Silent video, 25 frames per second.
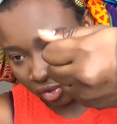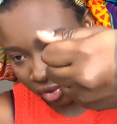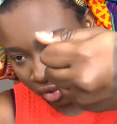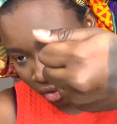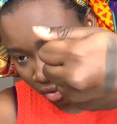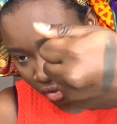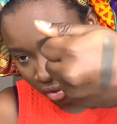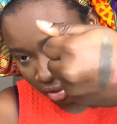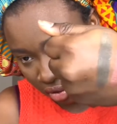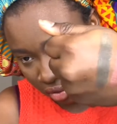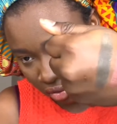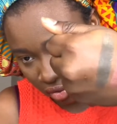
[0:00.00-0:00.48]

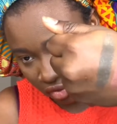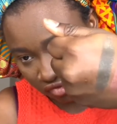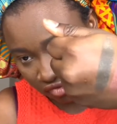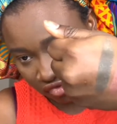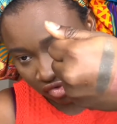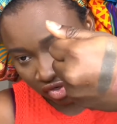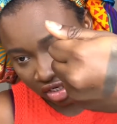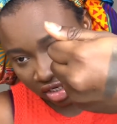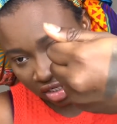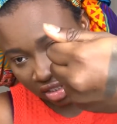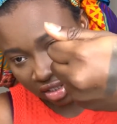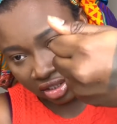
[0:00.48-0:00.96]
so I don't know if
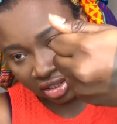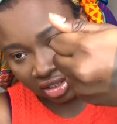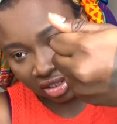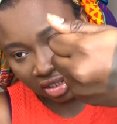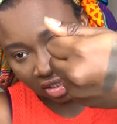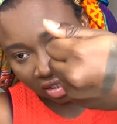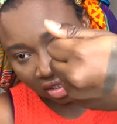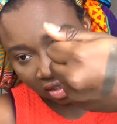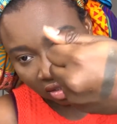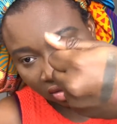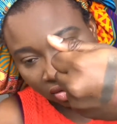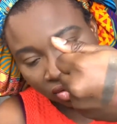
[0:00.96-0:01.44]
you guys see
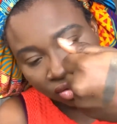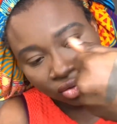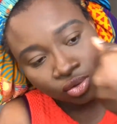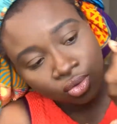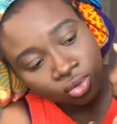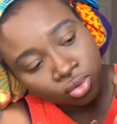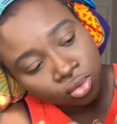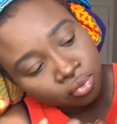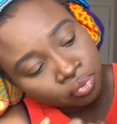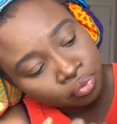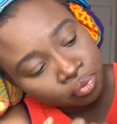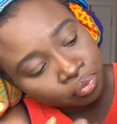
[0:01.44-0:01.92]
that.
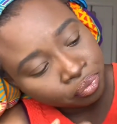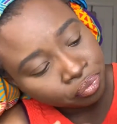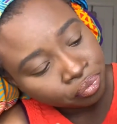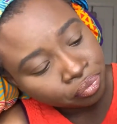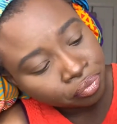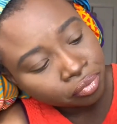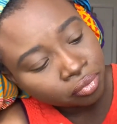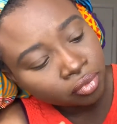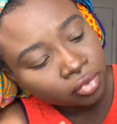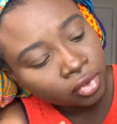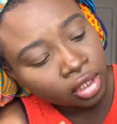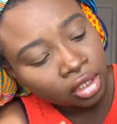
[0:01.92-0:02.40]
So
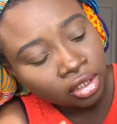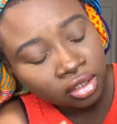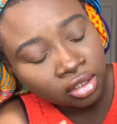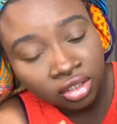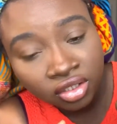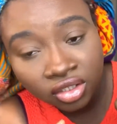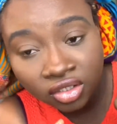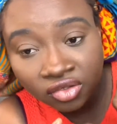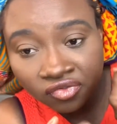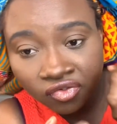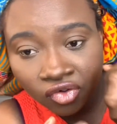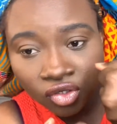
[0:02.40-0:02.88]

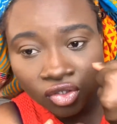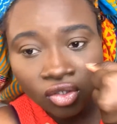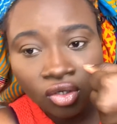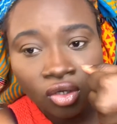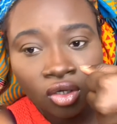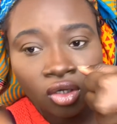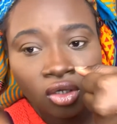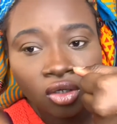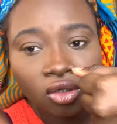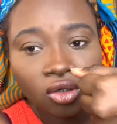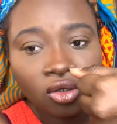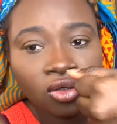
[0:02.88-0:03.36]
this first
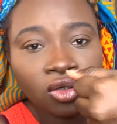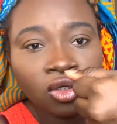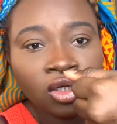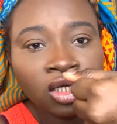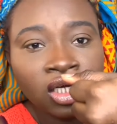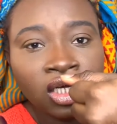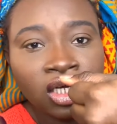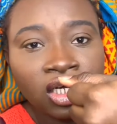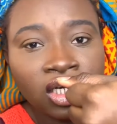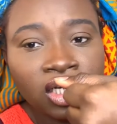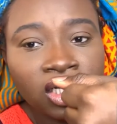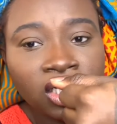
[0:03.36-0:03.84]
color
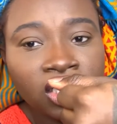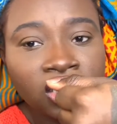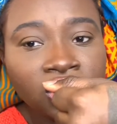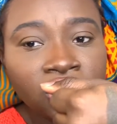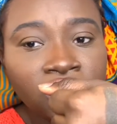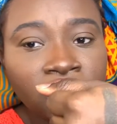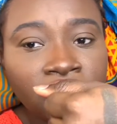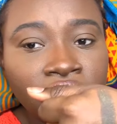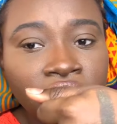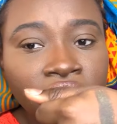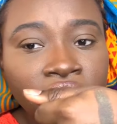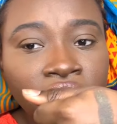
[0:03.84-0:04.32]

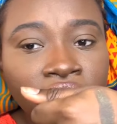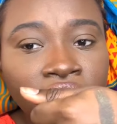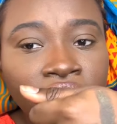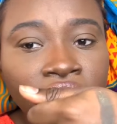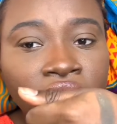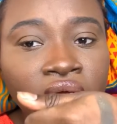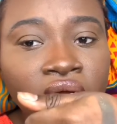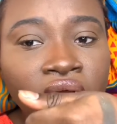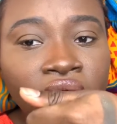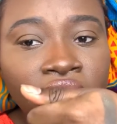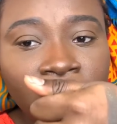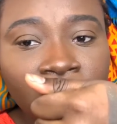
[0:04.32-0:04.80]
is a
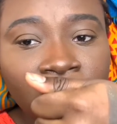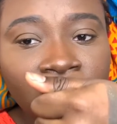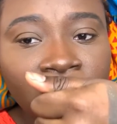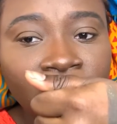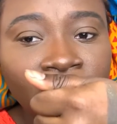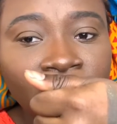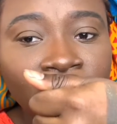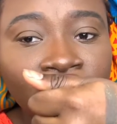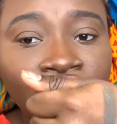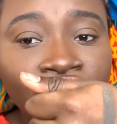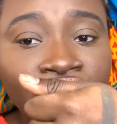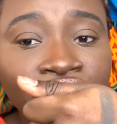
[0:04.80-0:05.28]
kind of
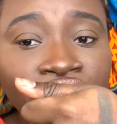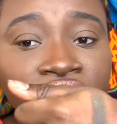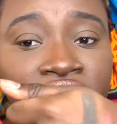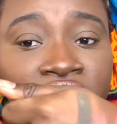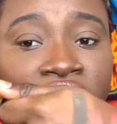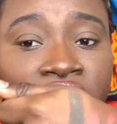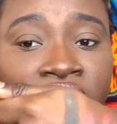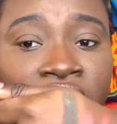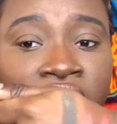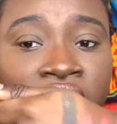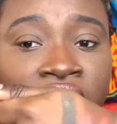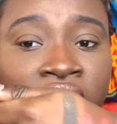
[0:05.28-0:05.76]
like a
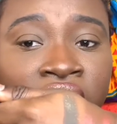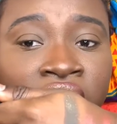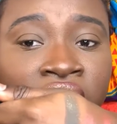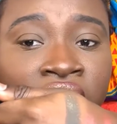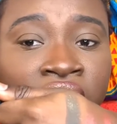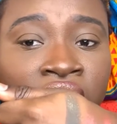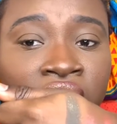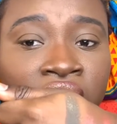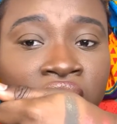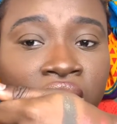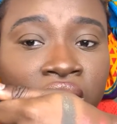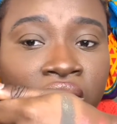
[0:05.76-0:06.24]
green,
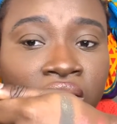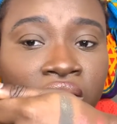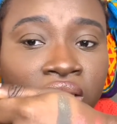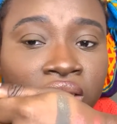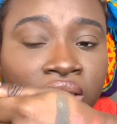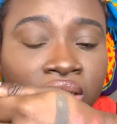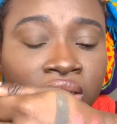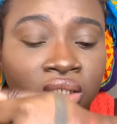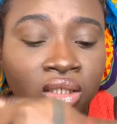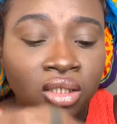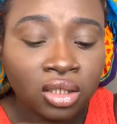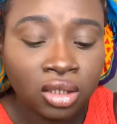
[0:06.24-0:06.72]

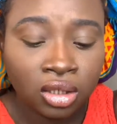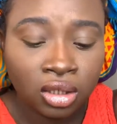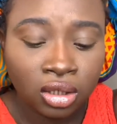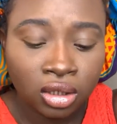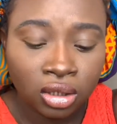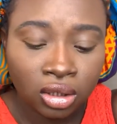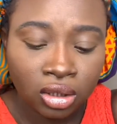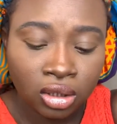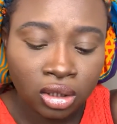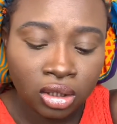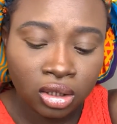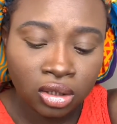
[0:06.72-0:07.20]

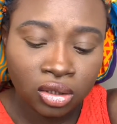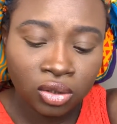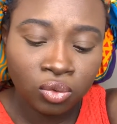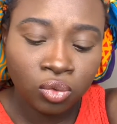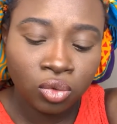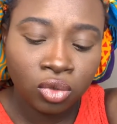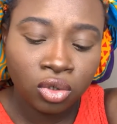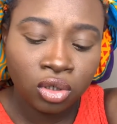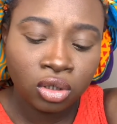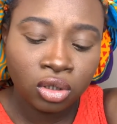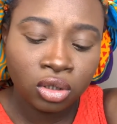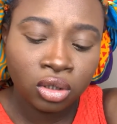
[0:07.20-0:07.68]
This
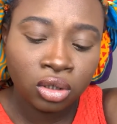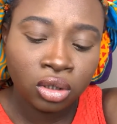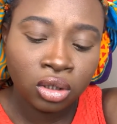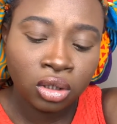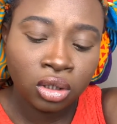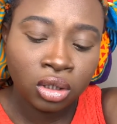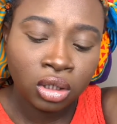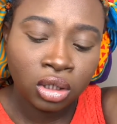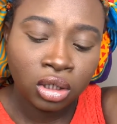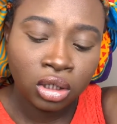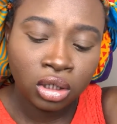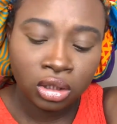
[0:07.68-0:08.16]
one
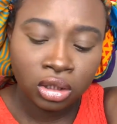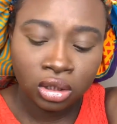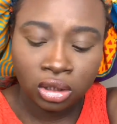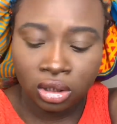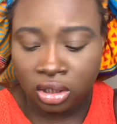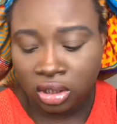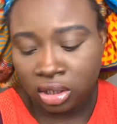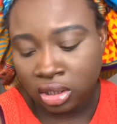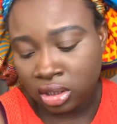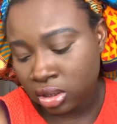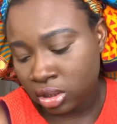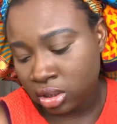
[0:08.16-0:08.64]
is
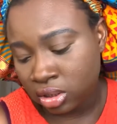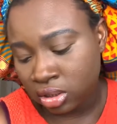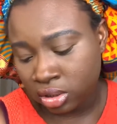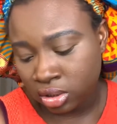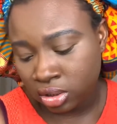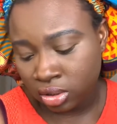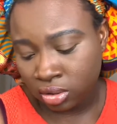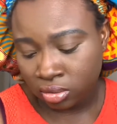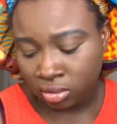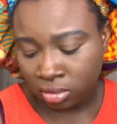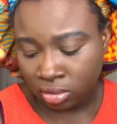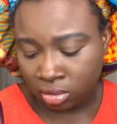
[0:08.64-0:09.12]
like
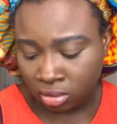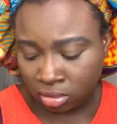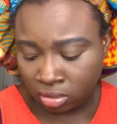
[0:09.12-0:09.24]
a,